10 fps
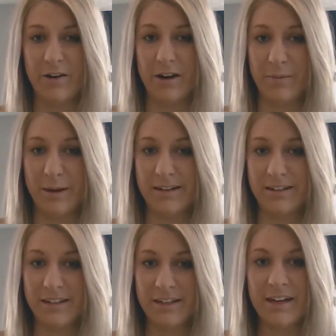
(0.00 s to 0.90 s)

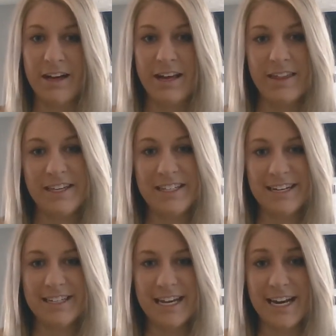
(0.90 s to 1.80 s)
recommend these
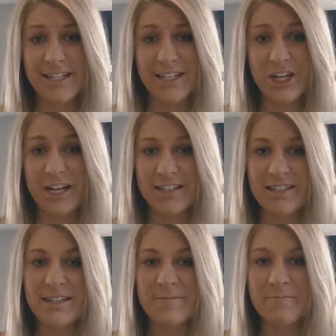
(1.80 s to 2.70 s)
things that I suggest.